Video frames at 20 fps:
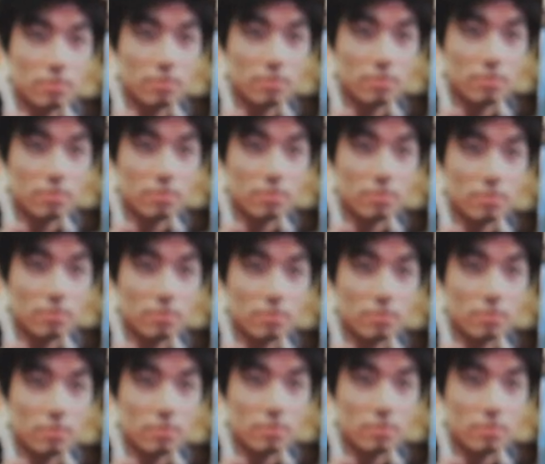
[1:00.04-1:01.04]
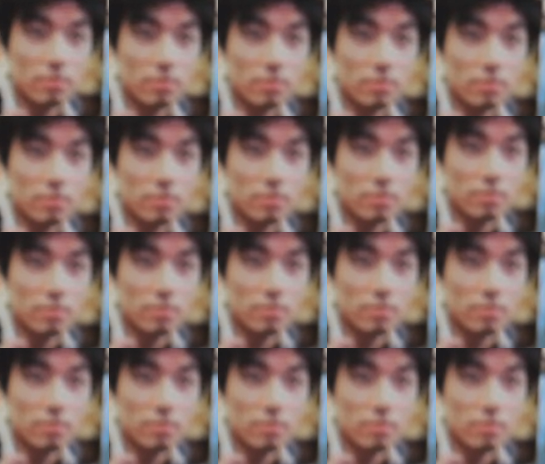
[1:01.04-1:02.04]

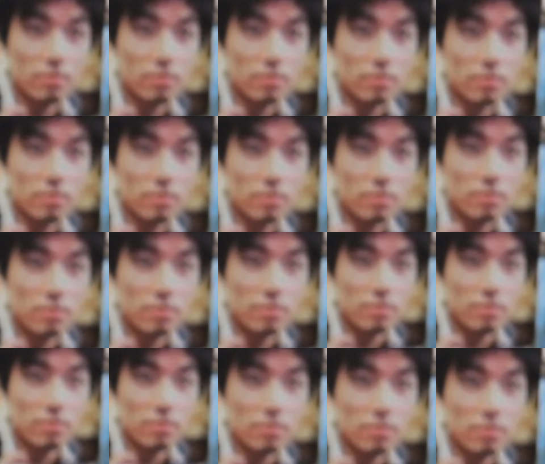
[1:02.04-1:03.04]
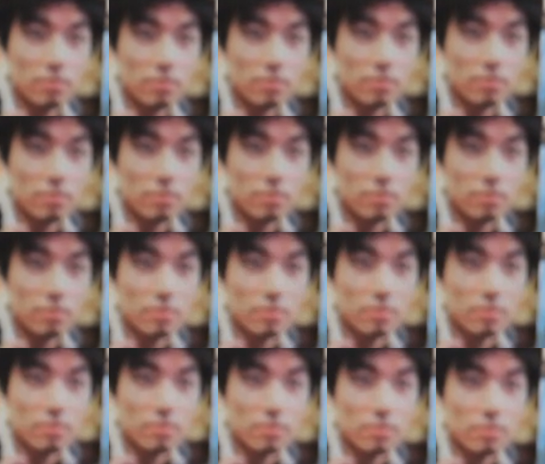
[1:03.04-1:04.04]

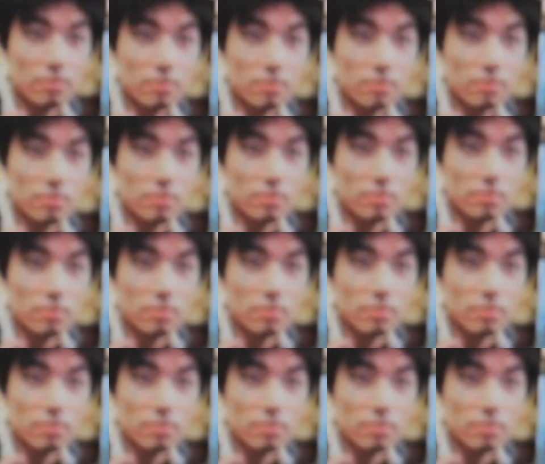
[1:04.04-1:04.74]
This person isn't speaking.